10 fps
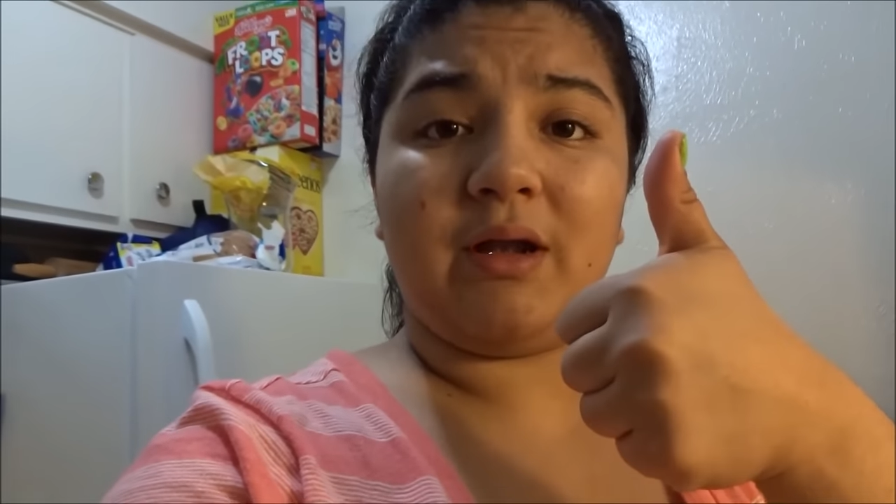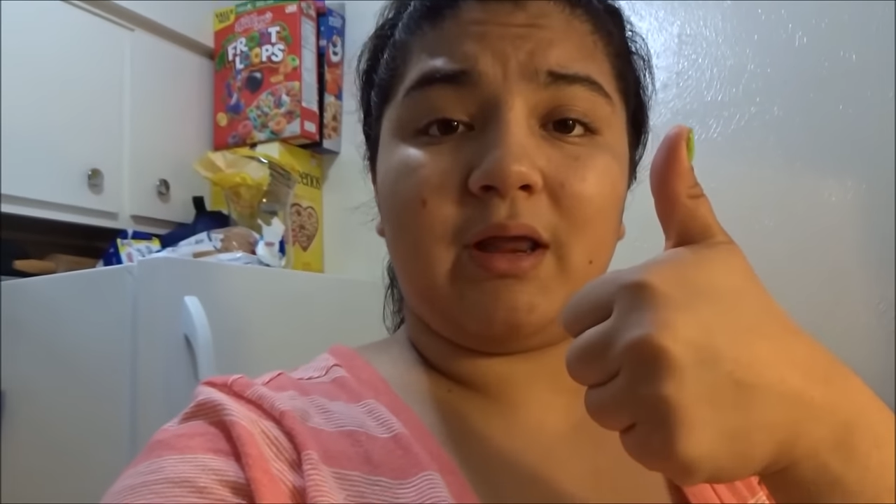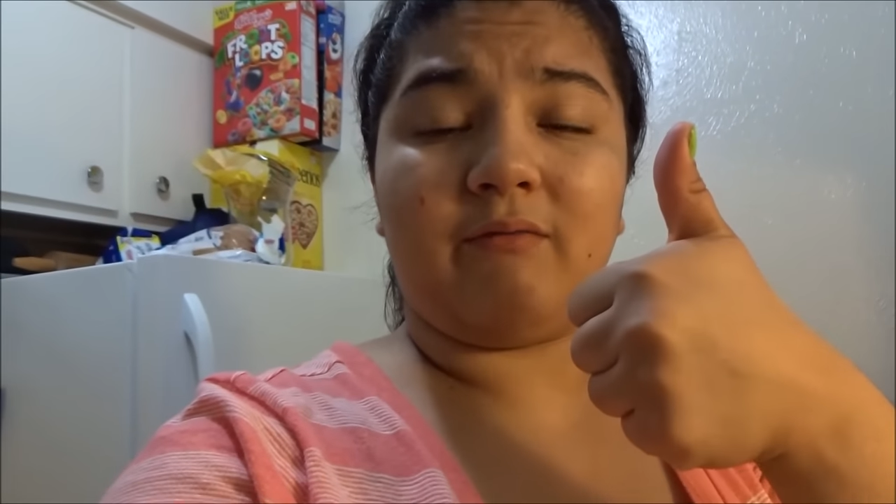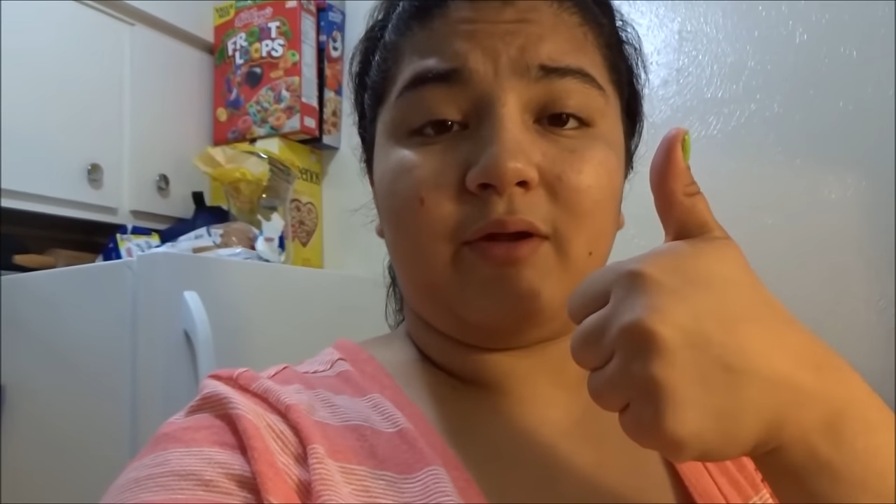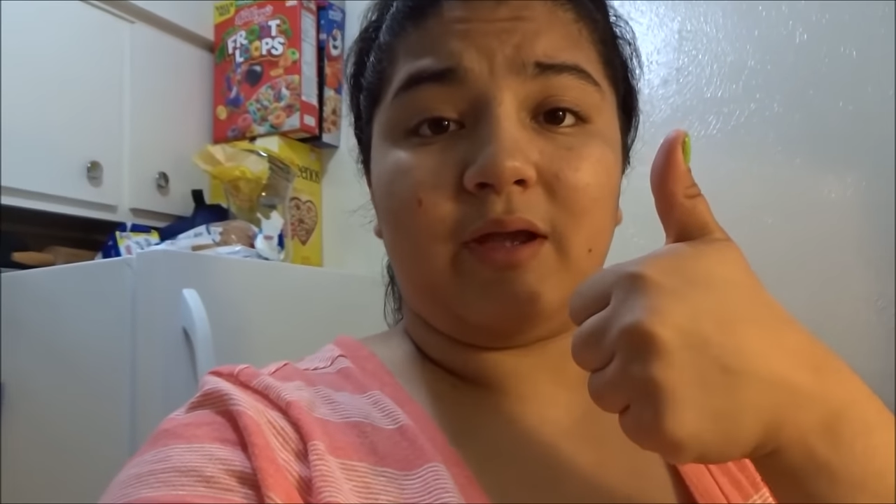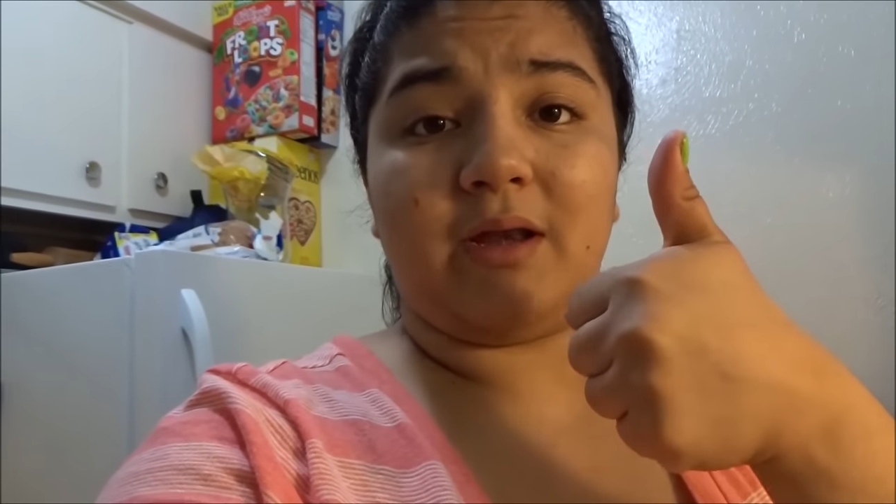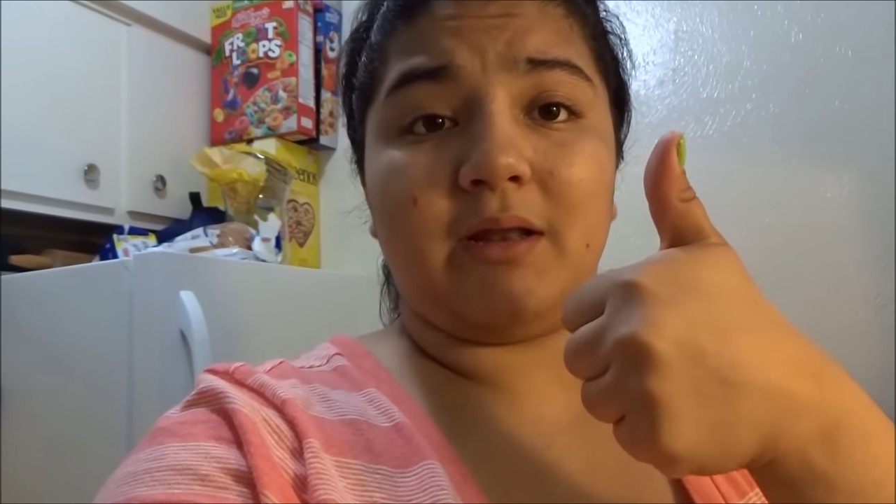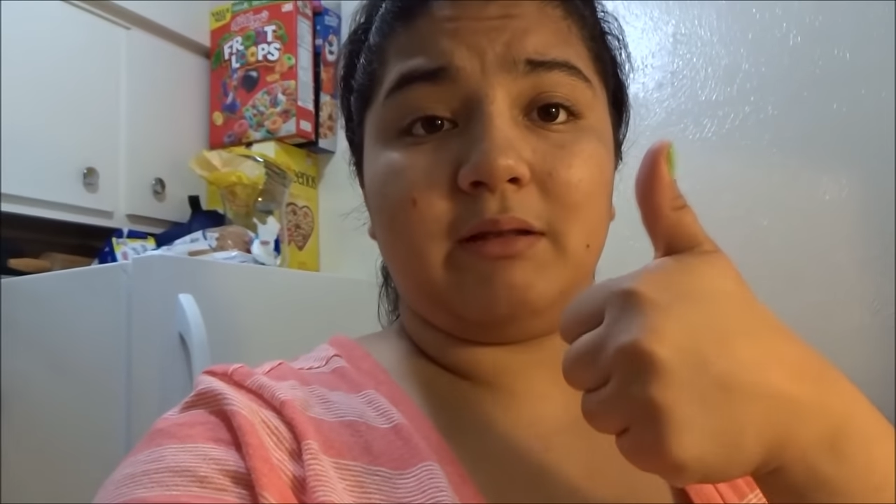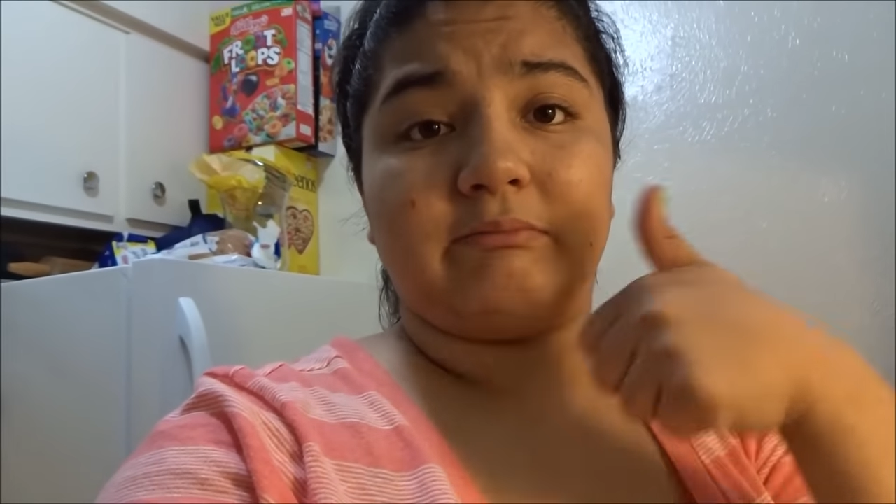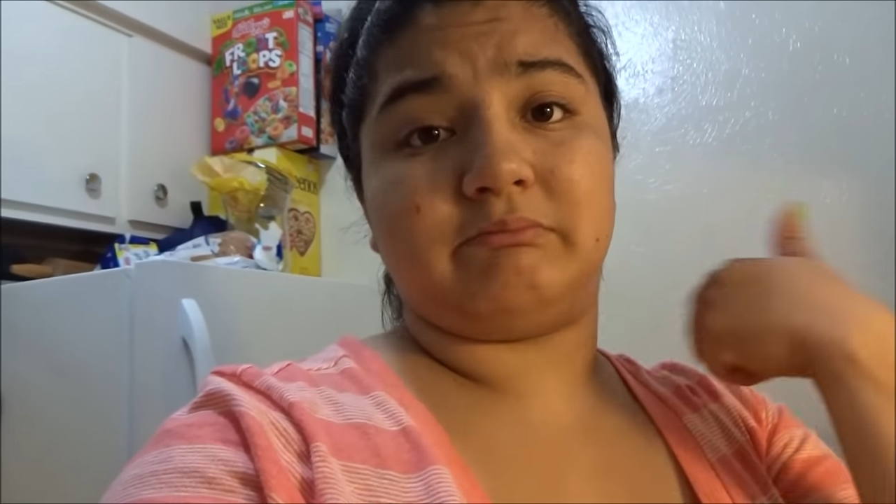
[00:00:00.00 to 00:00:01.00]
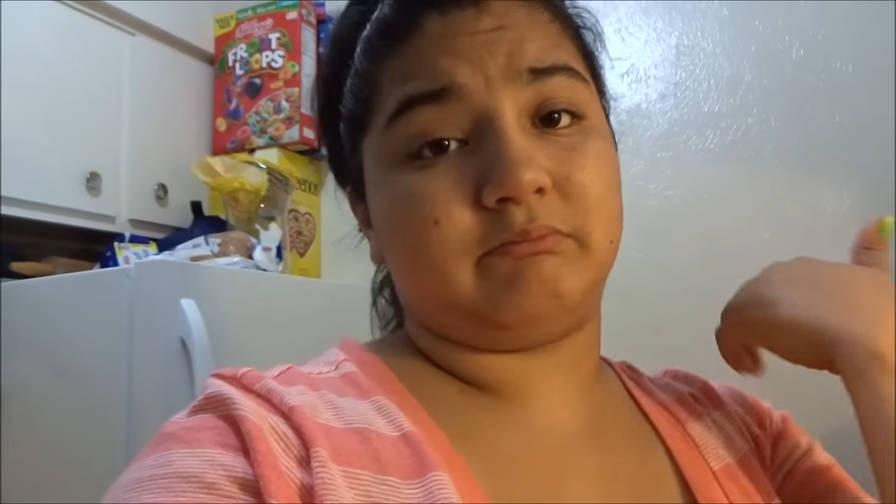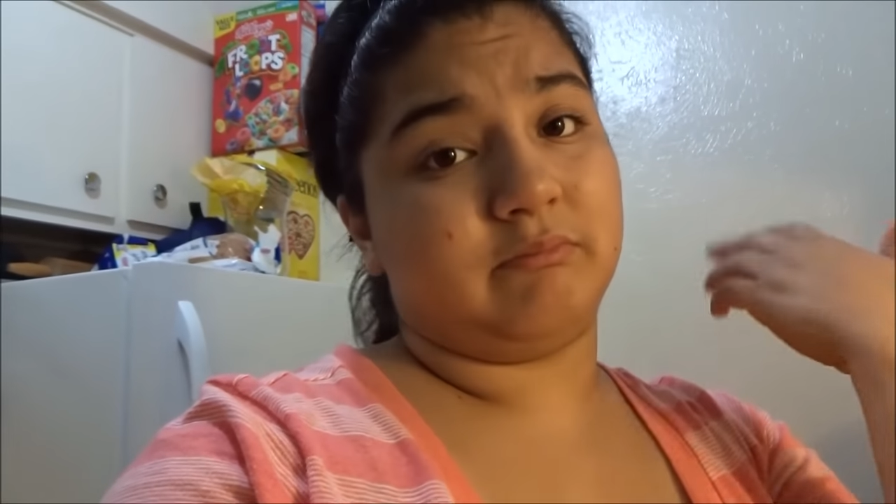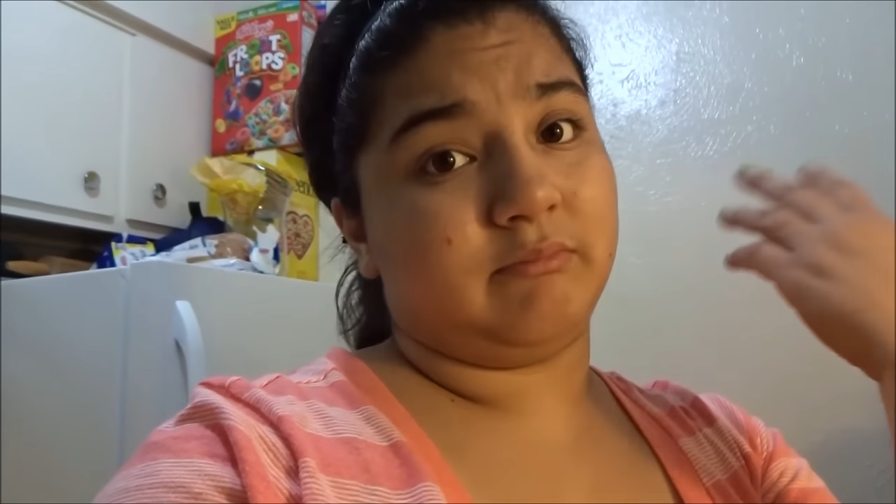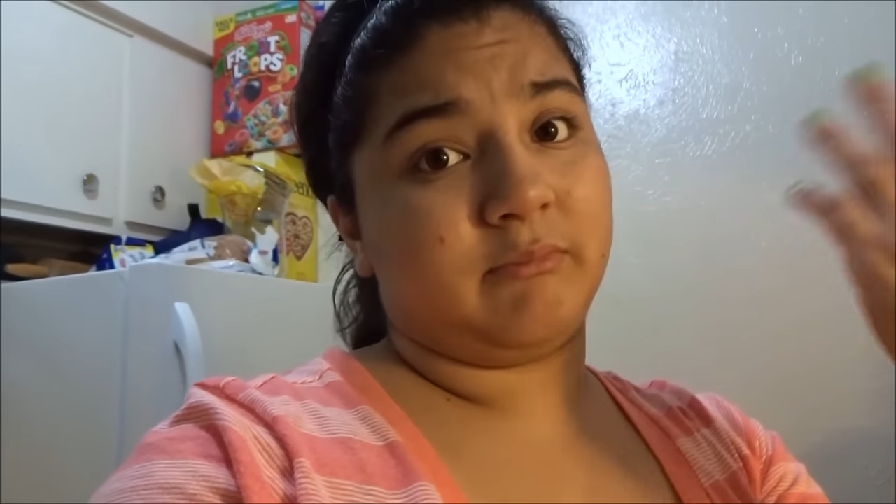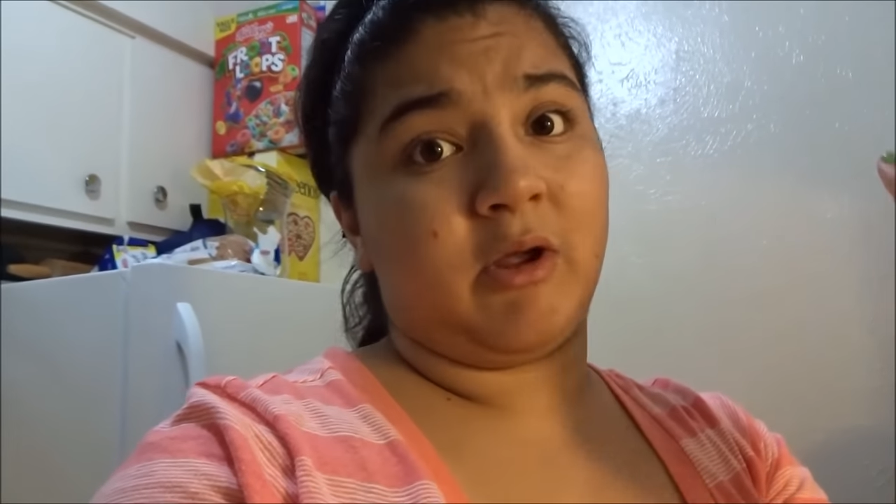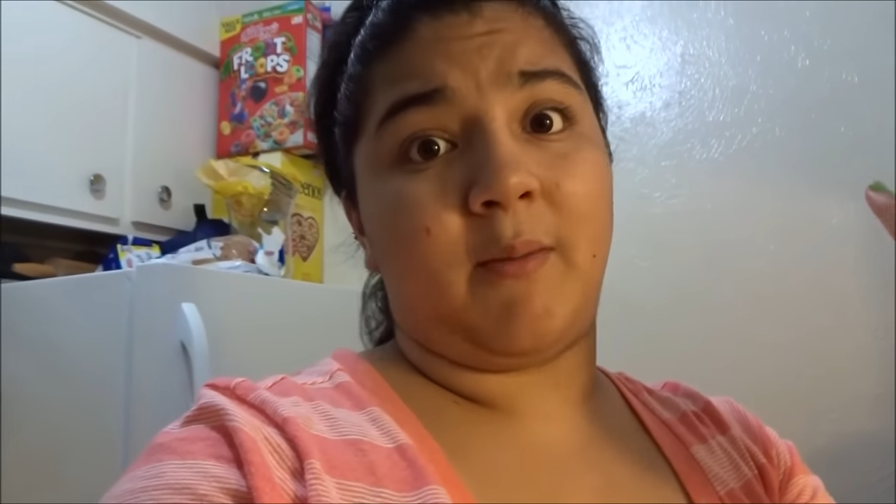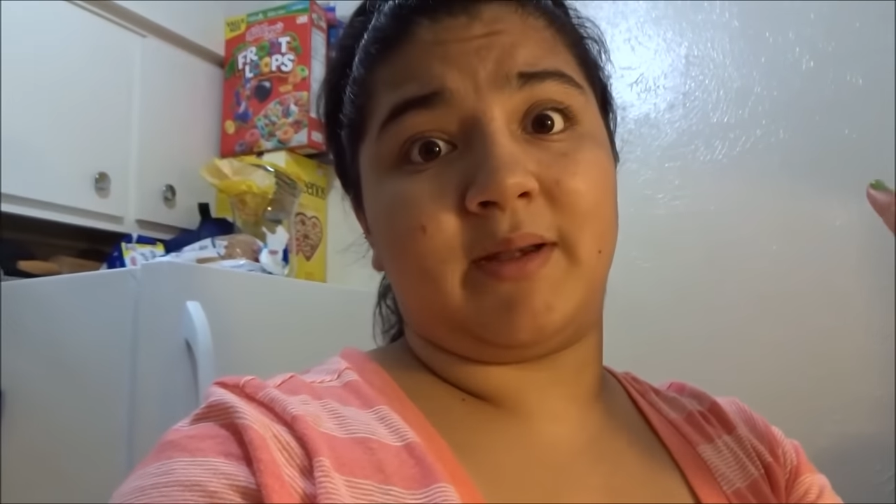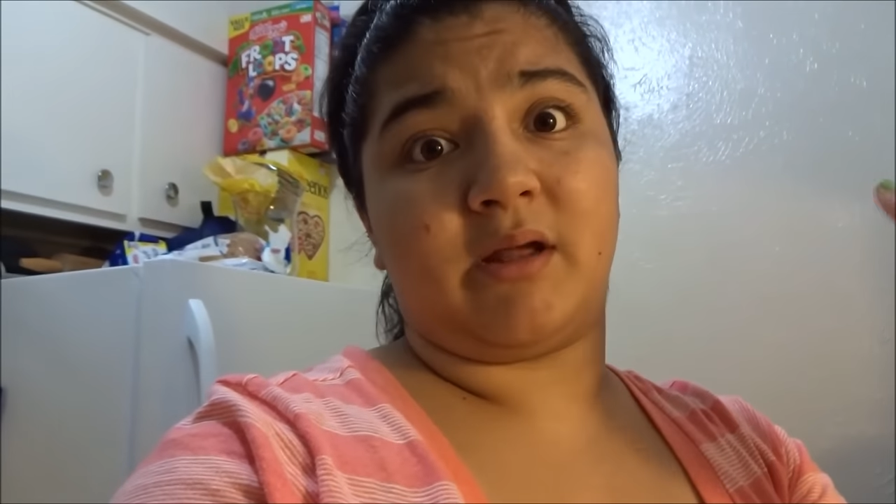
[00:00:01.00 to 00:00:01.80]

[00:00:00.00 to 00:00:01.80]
If you didn't, comment